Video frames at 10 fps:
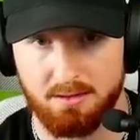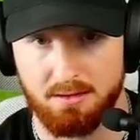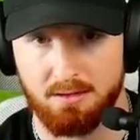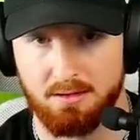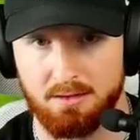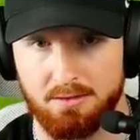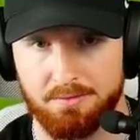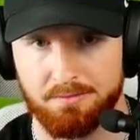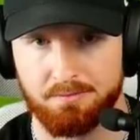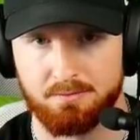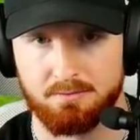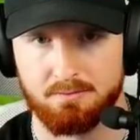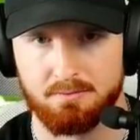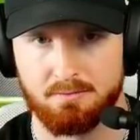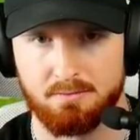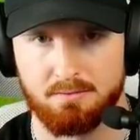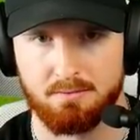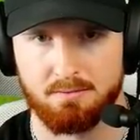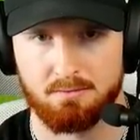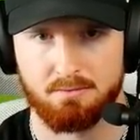
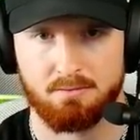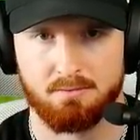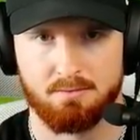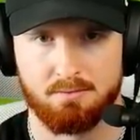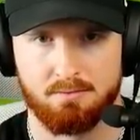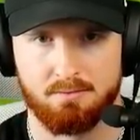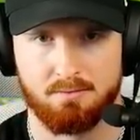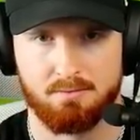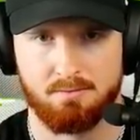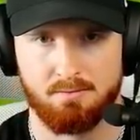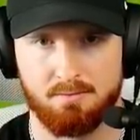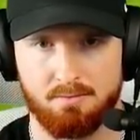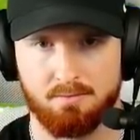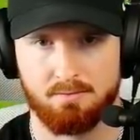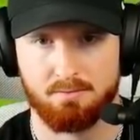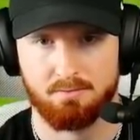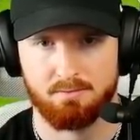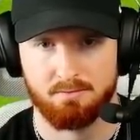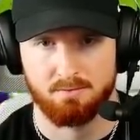(silence)